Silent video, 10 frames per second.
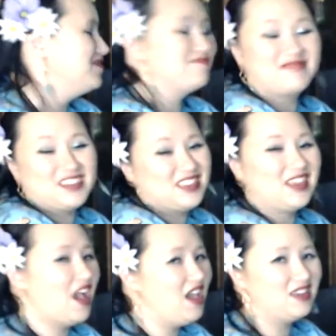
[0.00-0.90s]
It's the
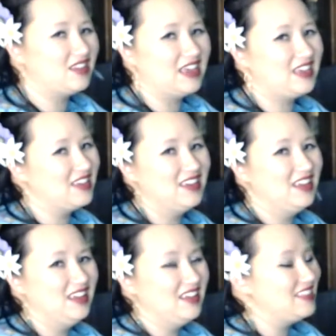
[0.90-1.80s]
con. Like,
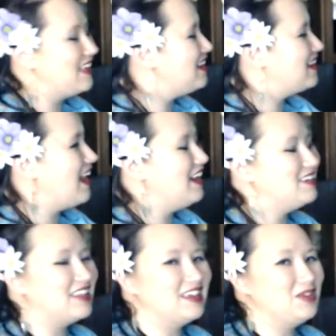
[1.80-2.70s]
thank God,
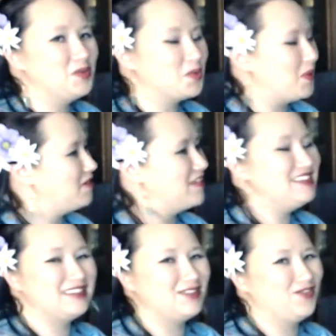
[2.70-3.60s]
like you were well
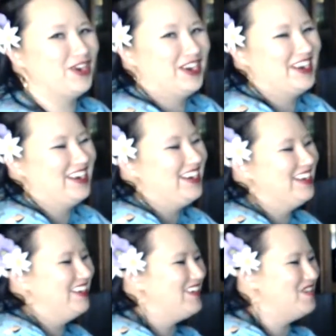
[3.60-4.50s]
rested
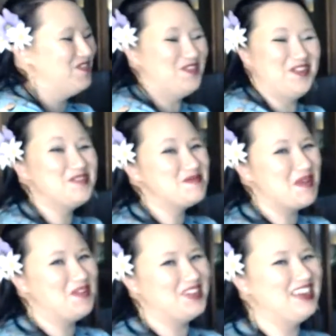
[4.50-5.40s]
for your
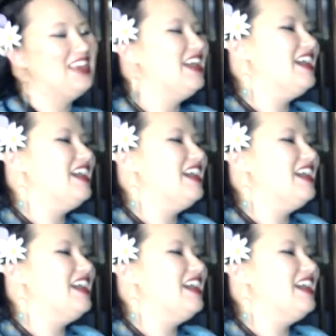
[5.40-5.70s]
moment.